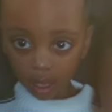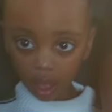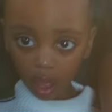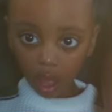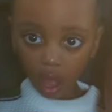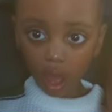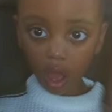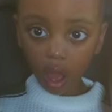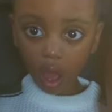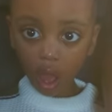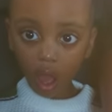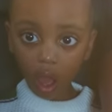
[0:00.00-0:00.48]

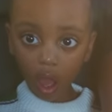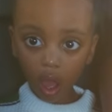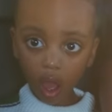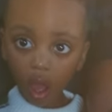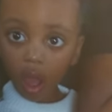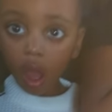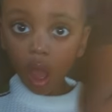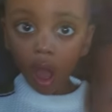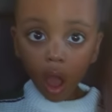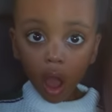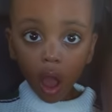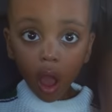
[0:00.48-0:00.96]
Yeah,
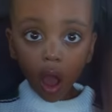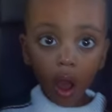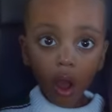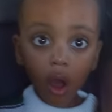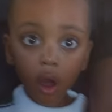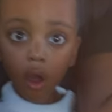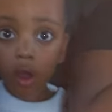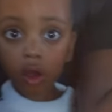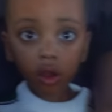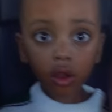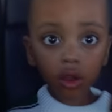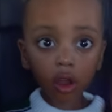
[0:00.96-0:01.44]
daddy want to be
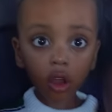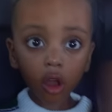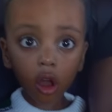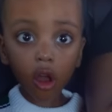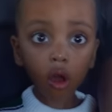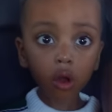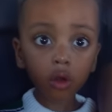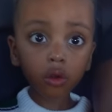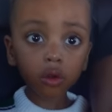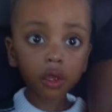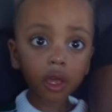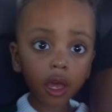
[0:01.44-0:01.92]
in the
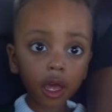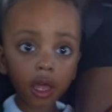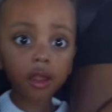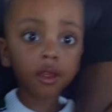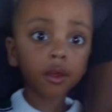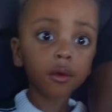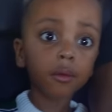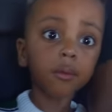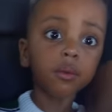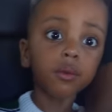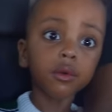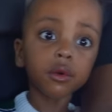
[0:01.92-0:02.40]

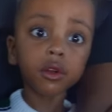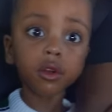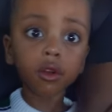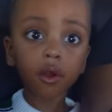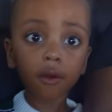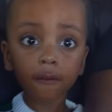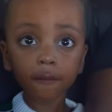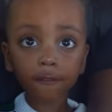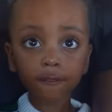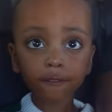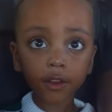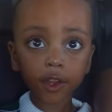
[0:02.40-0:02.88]
Fortnite fishy. I'm
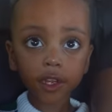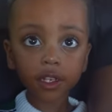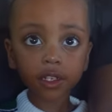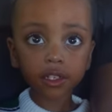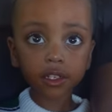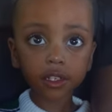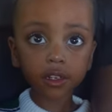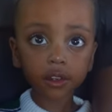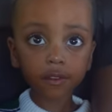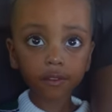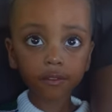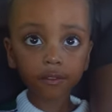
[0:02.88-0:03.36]
gonna put a
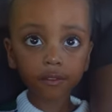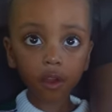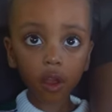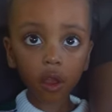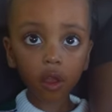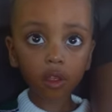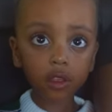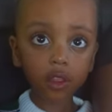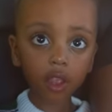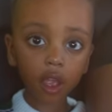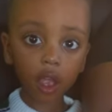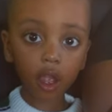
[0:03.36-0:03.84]
fishy
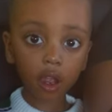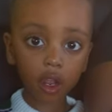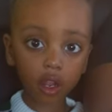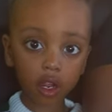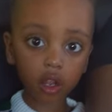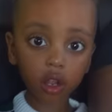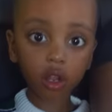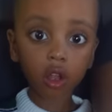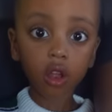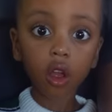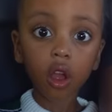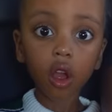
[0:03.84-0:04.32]

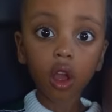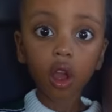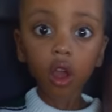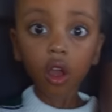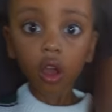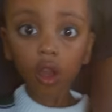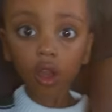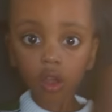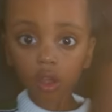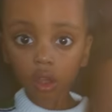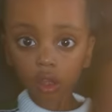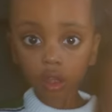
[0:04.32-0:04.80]
Fortnite. All right, I'm
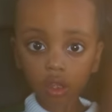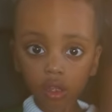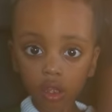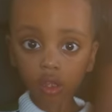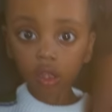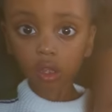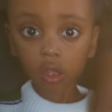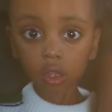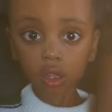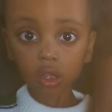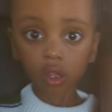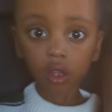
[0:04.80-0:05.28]
gonna go put it
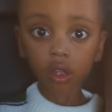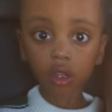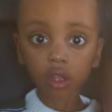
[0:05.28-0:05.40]
on right